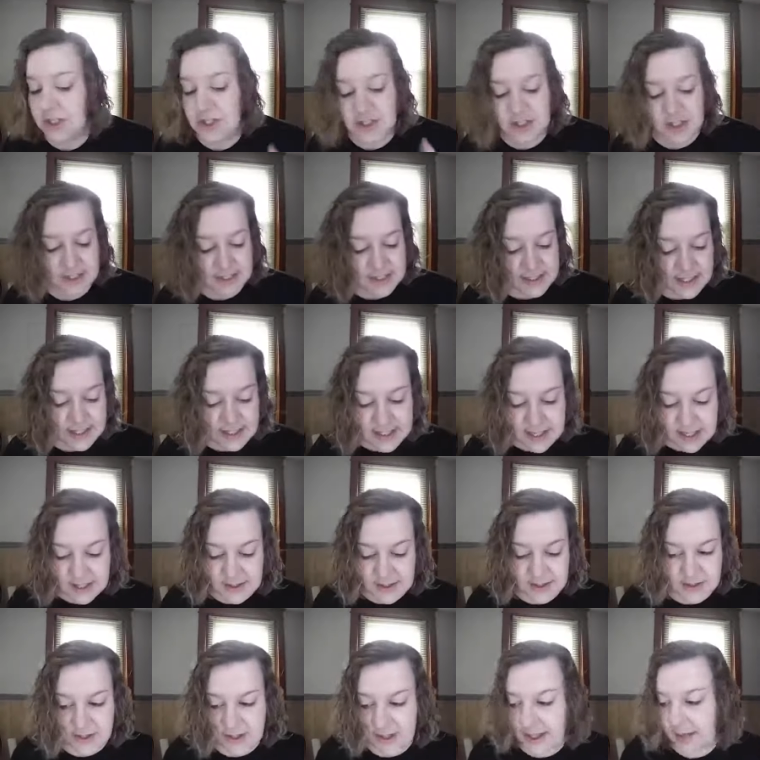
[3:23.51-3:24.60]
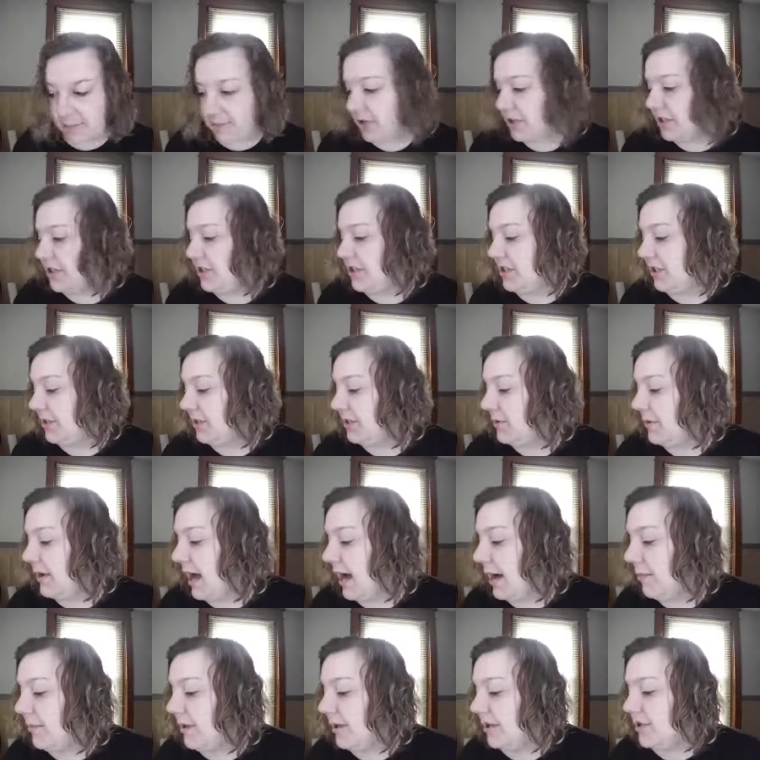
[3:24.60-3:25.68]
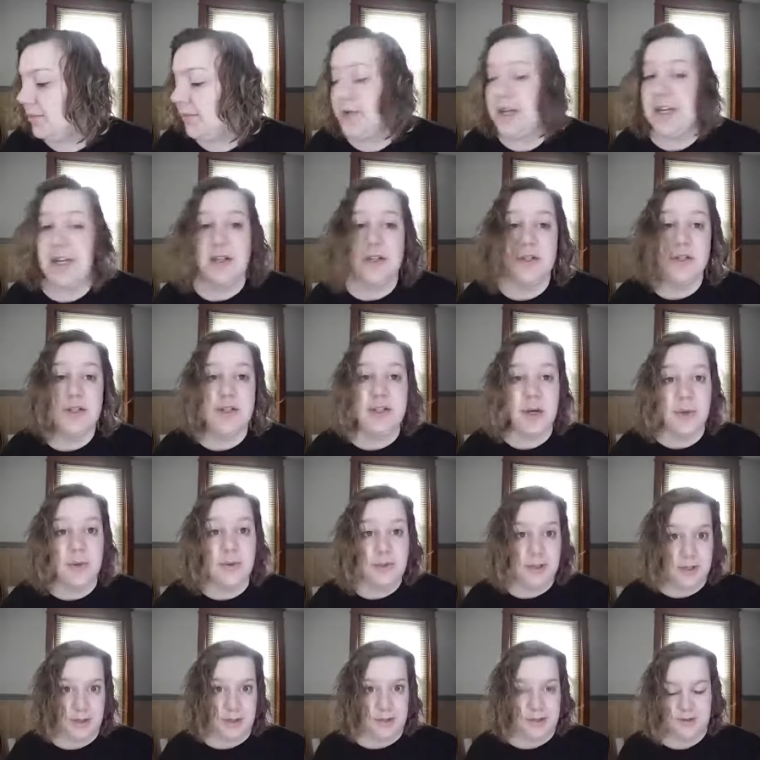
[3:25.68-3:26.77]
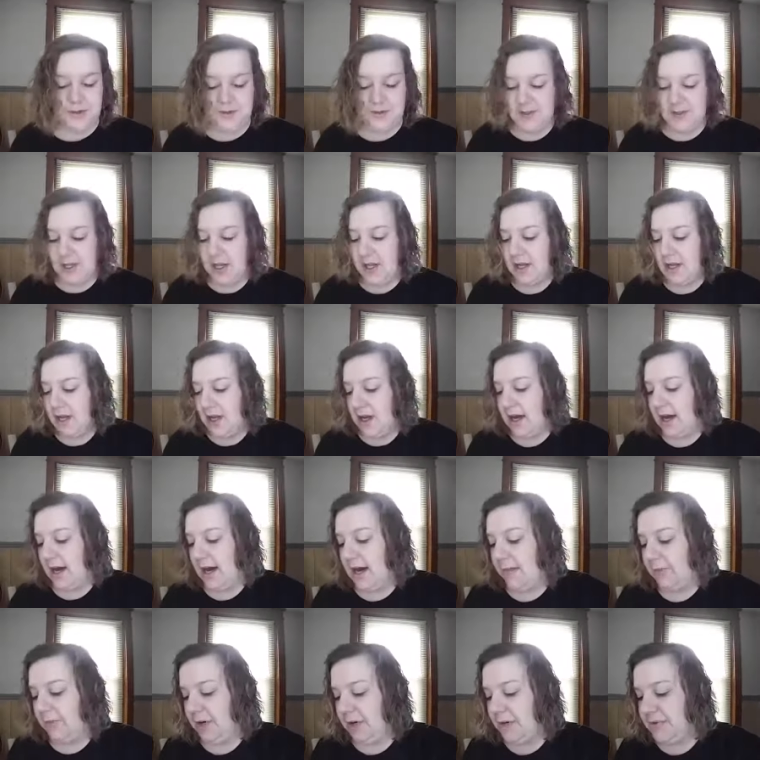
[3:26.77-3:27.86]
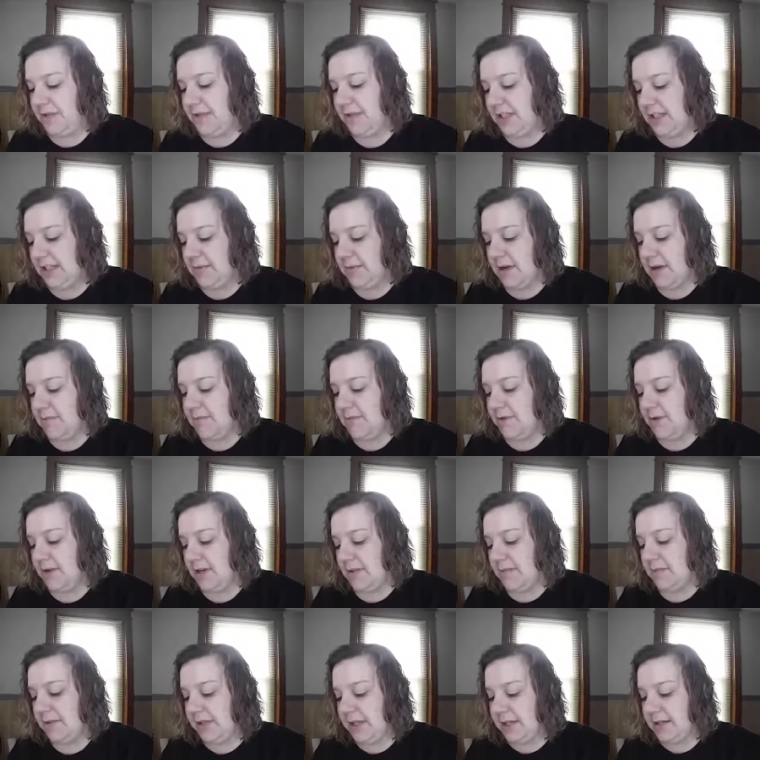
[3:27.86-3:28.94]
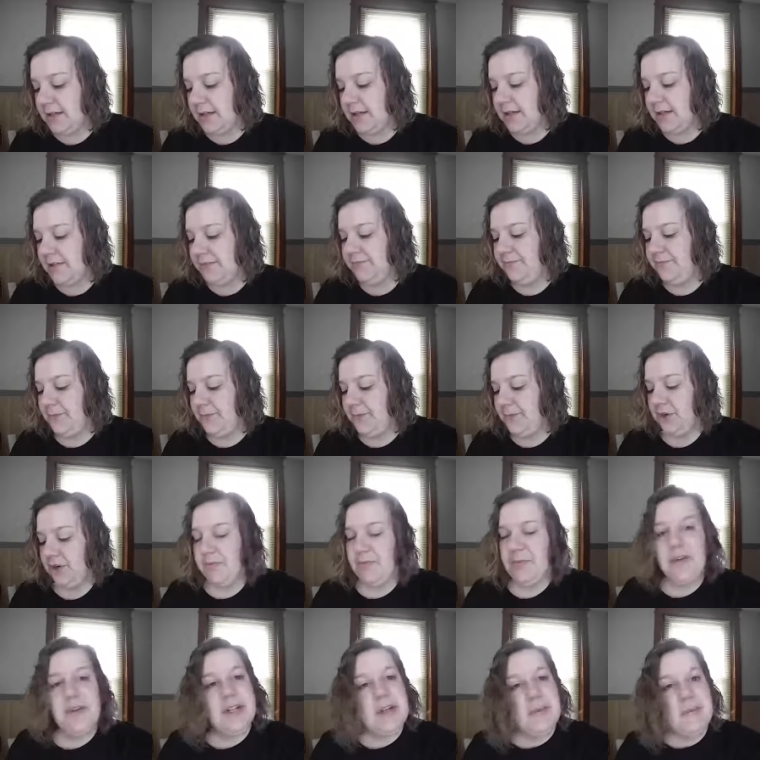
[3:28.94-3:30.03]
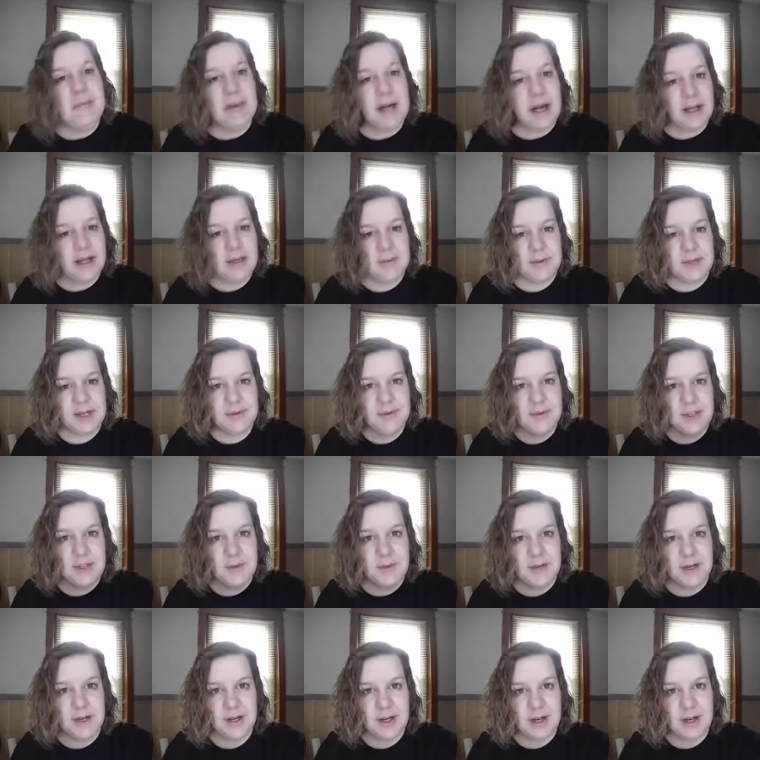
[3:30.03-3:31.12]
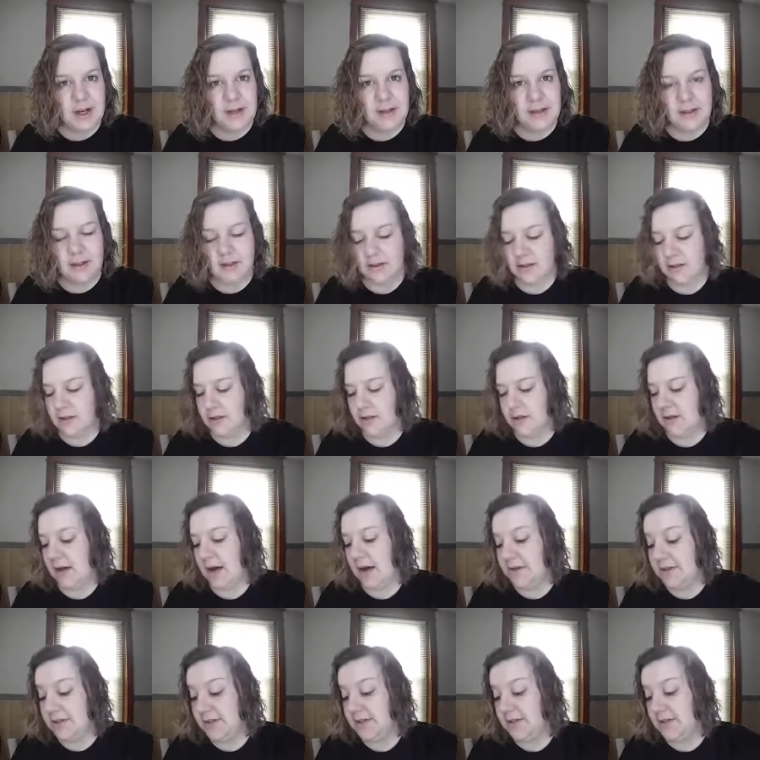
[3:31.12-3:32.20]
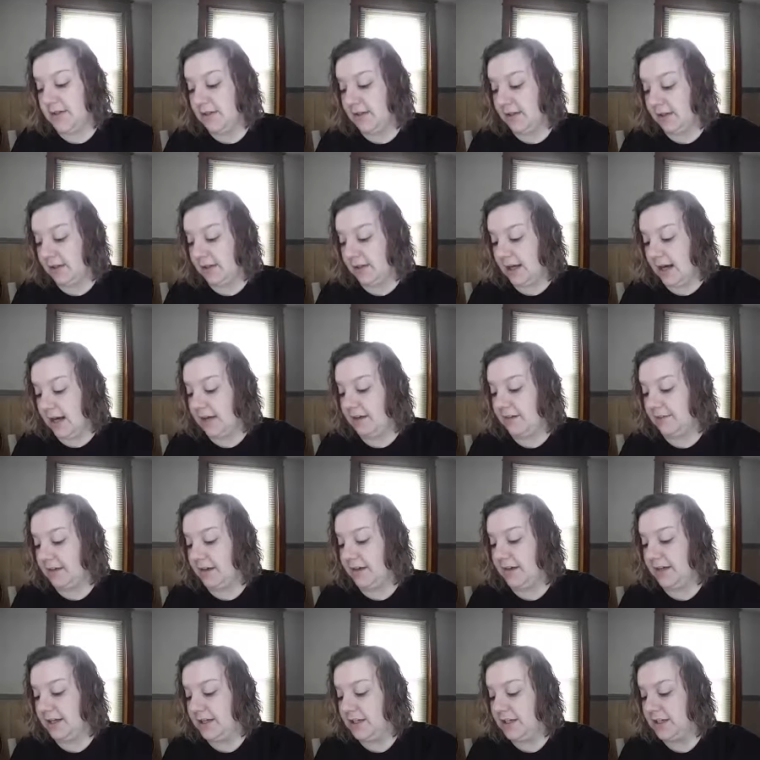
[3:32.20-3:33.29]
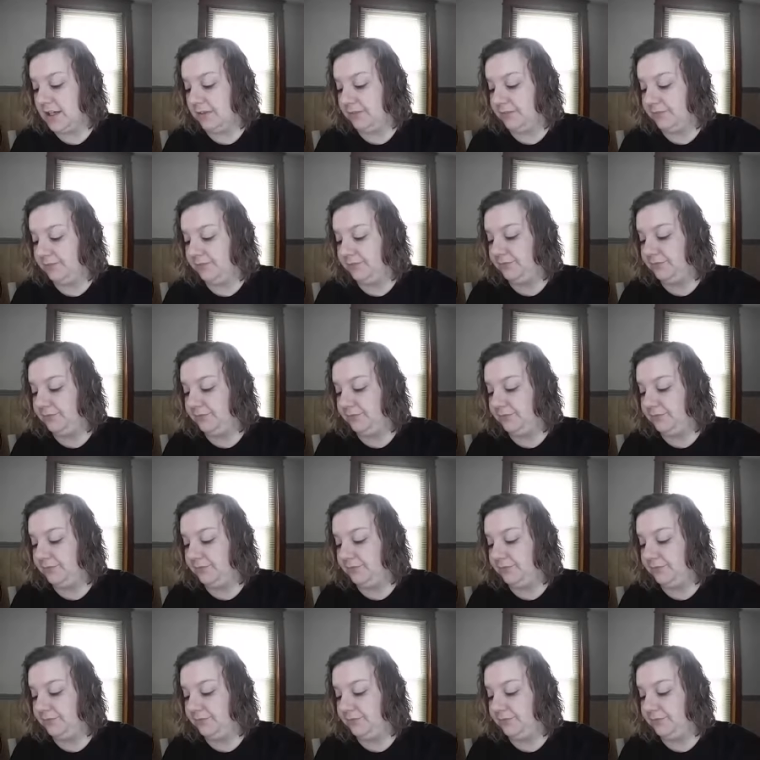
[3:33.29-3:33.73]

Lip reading: Just like yesterday, I'm going to show you how much we don't use. When I was using my beauty blender, or beauty bud, whatever you want to call it, I was using a lot of foundation.